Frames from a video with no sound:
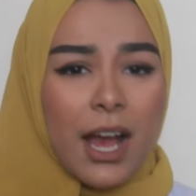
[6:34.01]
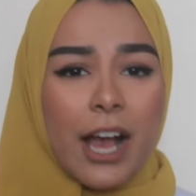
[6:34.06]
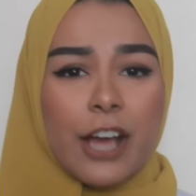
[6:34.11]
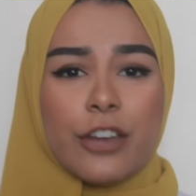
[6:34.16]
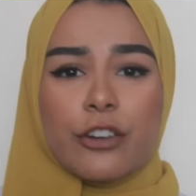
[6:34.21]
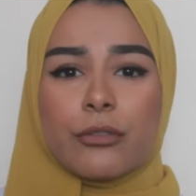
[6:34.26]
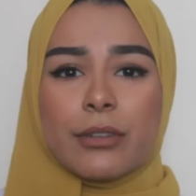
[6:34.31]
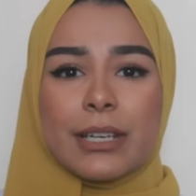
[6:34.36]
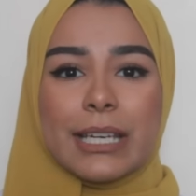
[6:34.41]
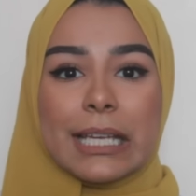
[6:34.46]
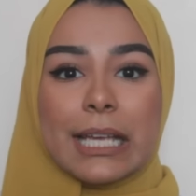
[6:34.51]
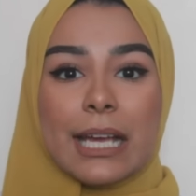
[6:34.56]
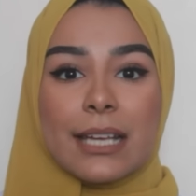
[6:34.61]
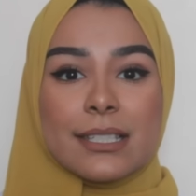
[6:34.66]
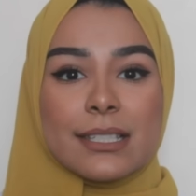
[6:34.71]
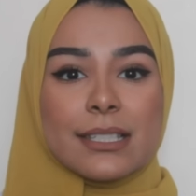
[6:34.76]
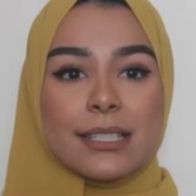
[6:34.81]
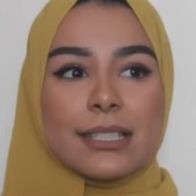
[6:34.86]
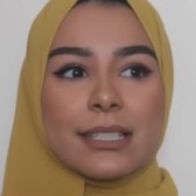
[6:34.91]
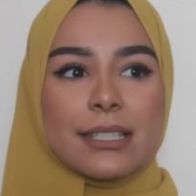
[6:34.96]
I don't really
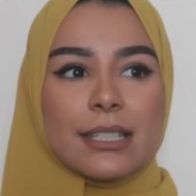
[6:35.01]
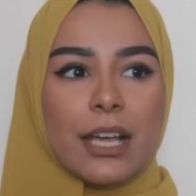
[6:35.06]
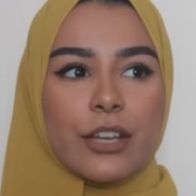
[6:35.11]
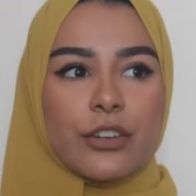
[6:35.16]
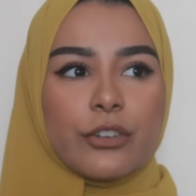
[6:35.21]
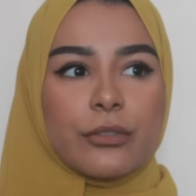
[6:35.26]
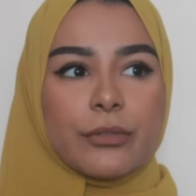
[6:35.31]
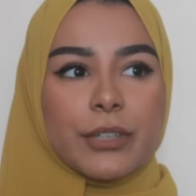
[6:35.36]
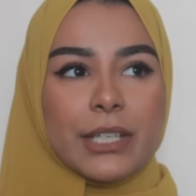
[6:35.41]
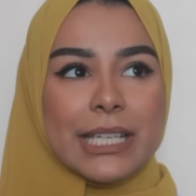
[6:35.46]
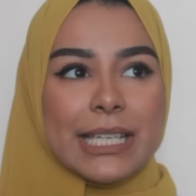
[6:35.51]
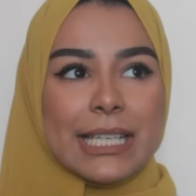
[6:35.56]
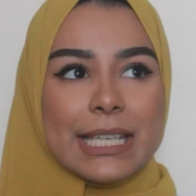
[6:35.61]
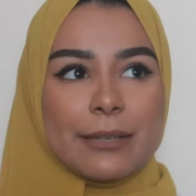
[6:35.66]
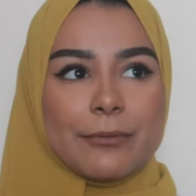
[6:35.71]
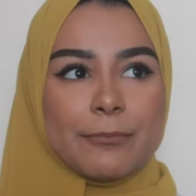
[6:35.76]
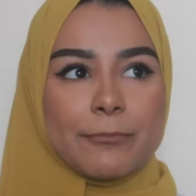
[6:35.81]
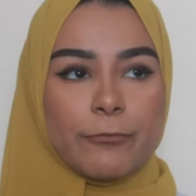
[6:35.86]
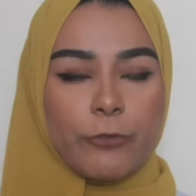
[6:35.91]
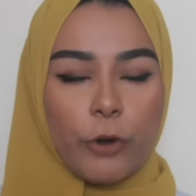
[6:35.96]
get I don't really
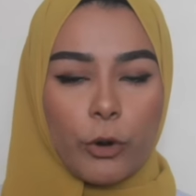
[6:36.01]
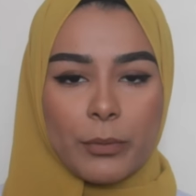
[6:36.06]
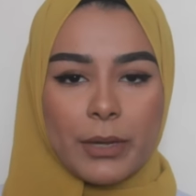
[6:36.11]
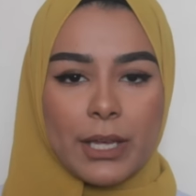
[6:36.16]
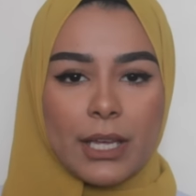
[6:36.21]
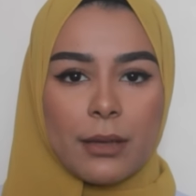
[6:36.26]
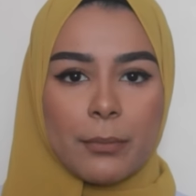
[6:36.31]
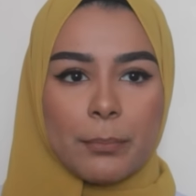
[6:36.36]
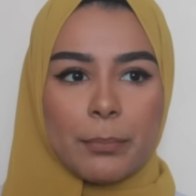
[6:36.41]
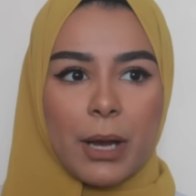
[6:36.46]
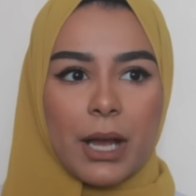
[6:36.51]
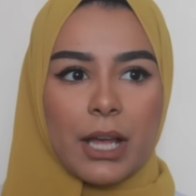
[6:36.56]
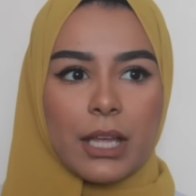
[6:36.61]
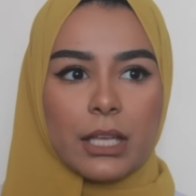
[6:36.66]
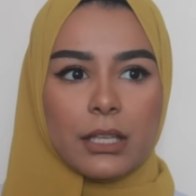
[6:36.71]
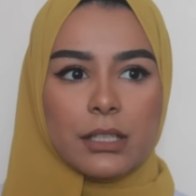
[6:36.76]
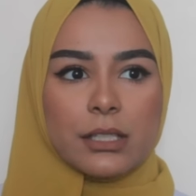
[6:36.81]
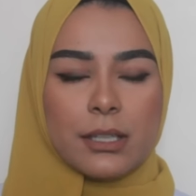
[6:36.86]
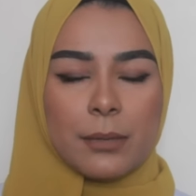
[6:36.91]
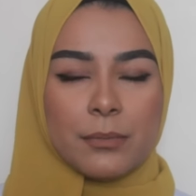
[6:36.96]
vomit, but
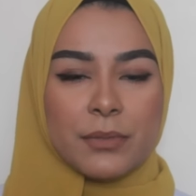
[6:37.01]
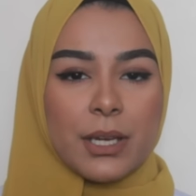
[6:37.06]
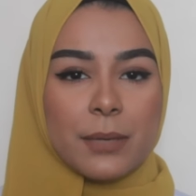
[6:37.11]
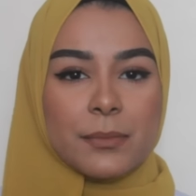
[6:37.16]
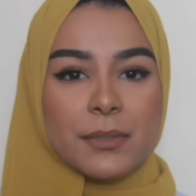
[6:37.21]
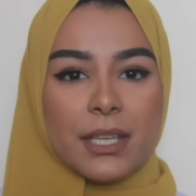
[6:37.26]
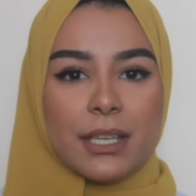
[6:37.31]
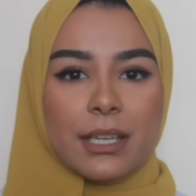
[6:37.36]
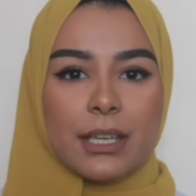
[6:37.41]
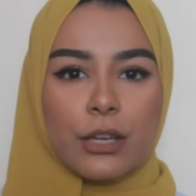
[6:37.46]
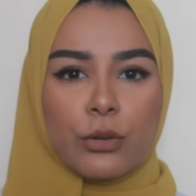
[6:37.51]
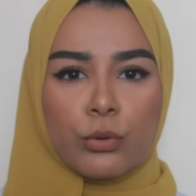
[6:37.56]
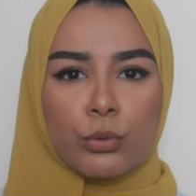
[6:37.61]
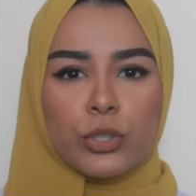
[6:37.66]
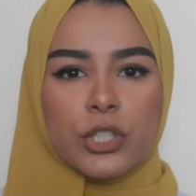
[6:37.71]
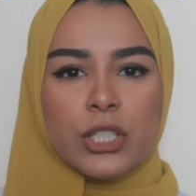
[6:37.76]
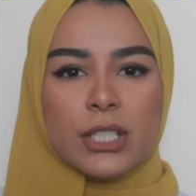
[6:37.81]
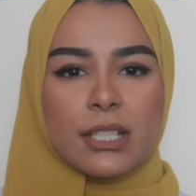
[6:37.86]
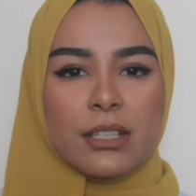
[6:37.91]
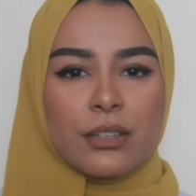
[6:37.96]
I sometimes can get
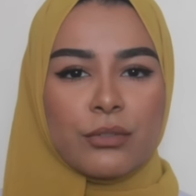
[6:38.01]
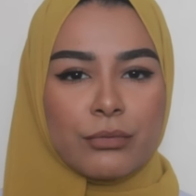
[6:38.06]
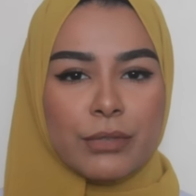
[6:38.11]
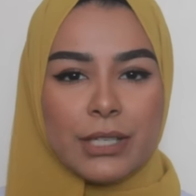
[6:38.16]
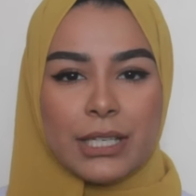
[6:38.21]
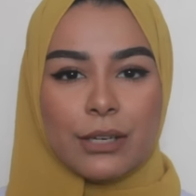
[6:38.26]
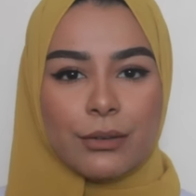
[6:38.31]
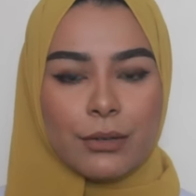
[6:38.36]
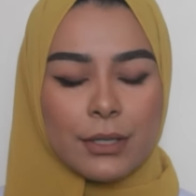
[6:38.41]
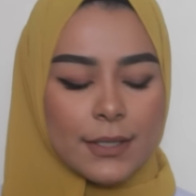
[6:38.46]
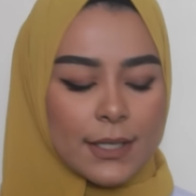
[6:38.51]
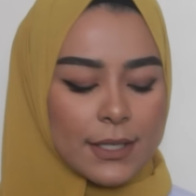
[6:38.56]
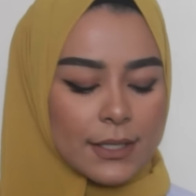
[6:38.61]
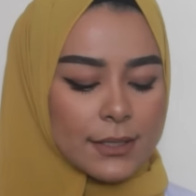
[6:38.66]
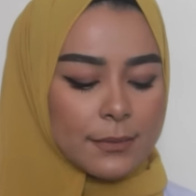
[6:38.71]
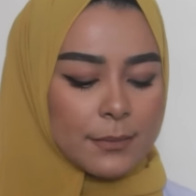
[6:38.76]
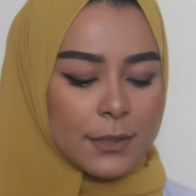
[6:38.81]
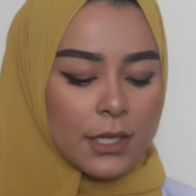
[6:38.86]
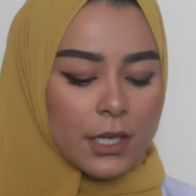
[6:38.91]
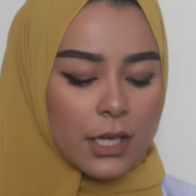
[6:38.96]
nauseous and it really
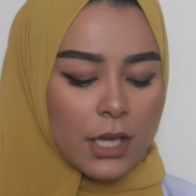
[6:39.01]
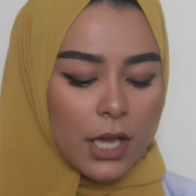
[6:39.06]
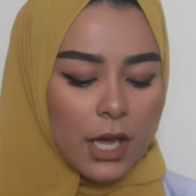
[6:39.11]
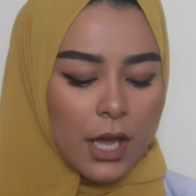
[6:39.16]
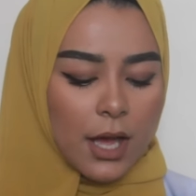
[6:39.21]
irritates me.